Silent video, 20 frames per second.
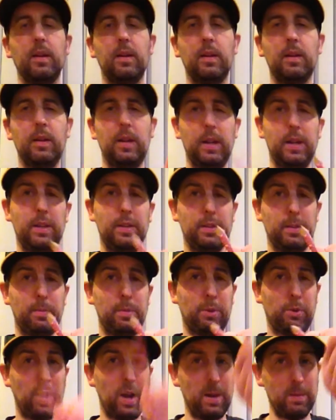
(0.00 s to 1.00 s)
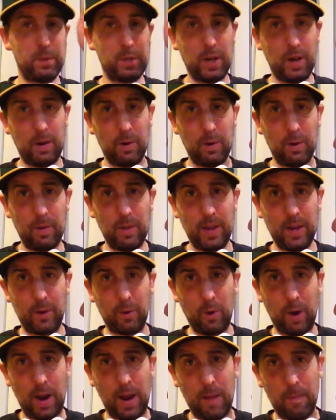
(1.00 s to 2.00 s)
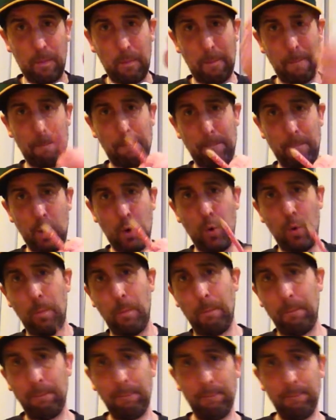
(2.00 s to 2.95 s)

Like, subscribe, share, and all that crap. Boom.